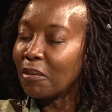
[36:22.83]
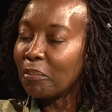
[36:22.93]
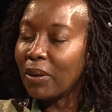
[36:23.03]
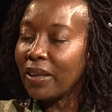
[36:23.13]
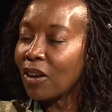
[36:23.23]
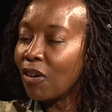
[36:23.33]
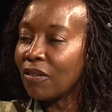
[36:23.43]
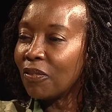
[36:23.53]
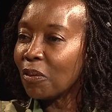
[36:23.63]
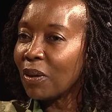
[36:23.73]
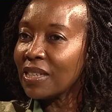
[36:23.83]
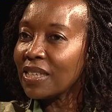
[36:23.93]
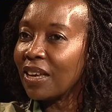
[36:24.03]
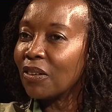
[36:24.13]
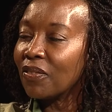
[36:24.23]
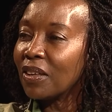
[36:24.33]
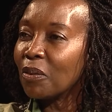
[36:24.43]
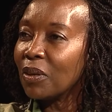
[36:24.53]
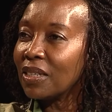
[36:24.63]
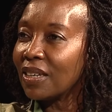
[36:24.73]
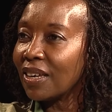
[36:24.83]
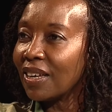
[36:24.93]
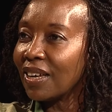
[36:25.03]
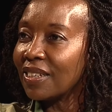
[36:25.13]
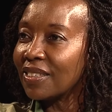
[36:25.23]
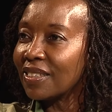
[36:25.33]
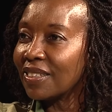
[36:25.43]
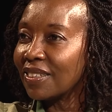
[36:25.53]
playing golf on one side of the equator and